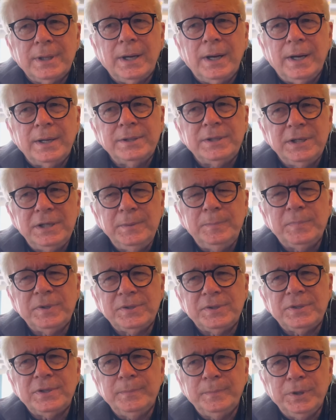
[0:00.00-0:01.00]
our
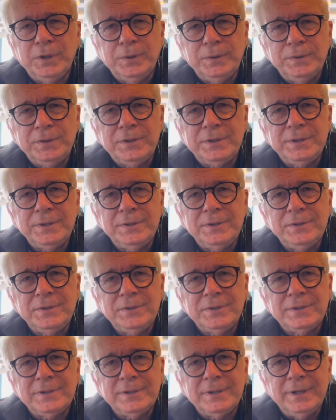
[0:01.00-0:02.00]
deepest
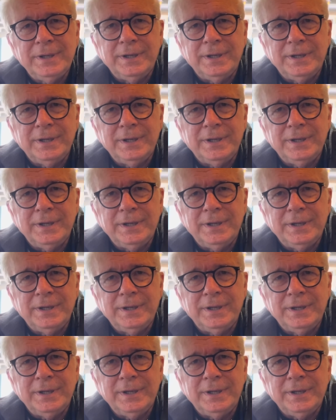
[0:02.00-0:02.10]
emotions mm-hmm.